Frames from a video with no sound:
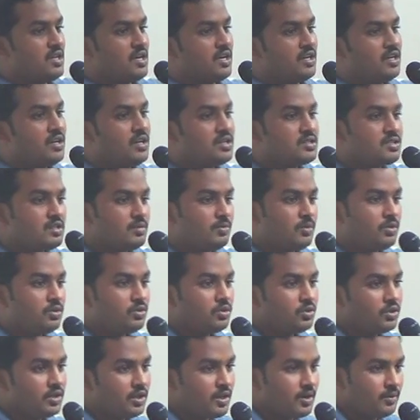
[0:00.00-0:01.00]
the arrears
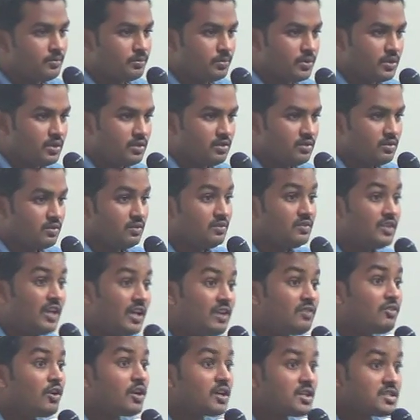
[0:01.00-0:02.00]
amount to the company.
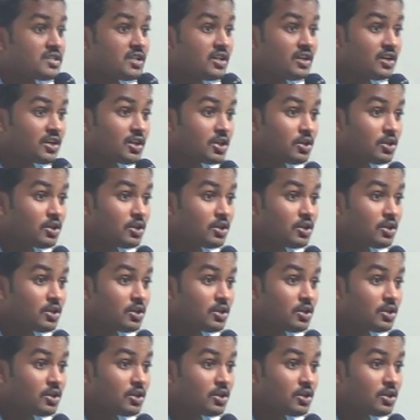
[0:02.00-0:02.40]
Then what is